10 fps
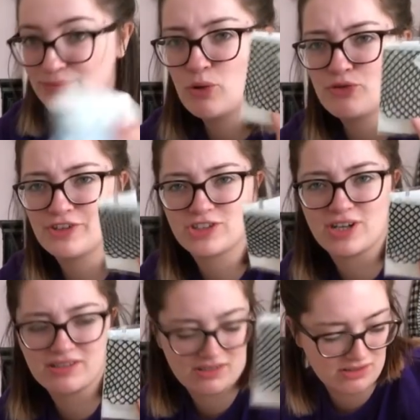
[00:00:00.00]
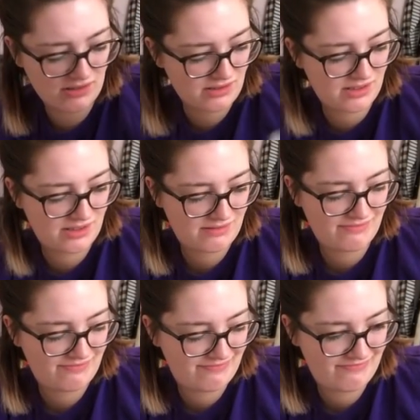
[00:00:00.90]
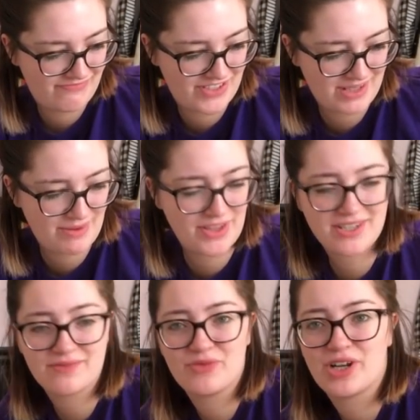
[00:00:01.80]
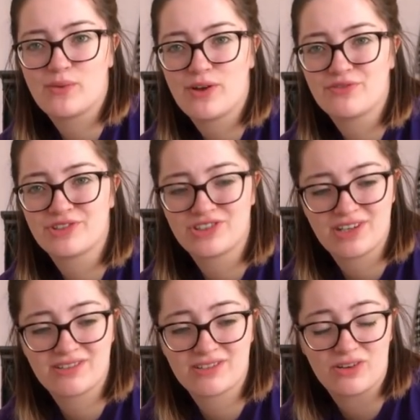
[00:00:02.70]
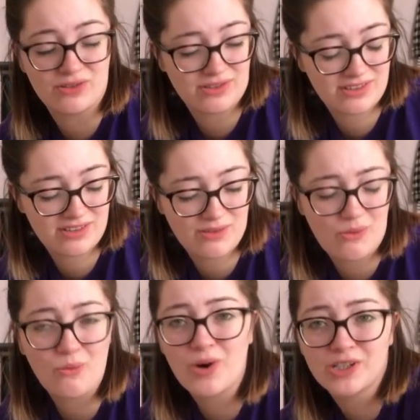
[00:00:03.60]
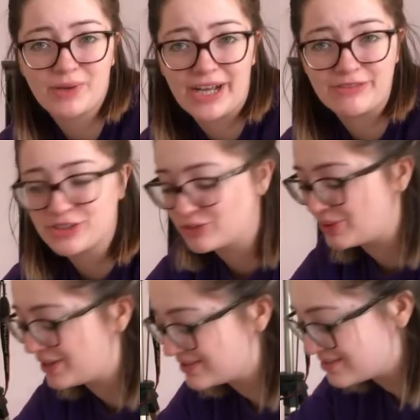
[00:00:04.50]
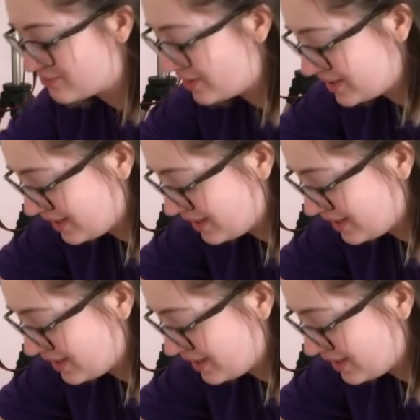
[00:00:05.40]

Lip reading: More fishnet socks. For someone that doesn't really wear fishnet socks, why do I have 2 pairs? Right,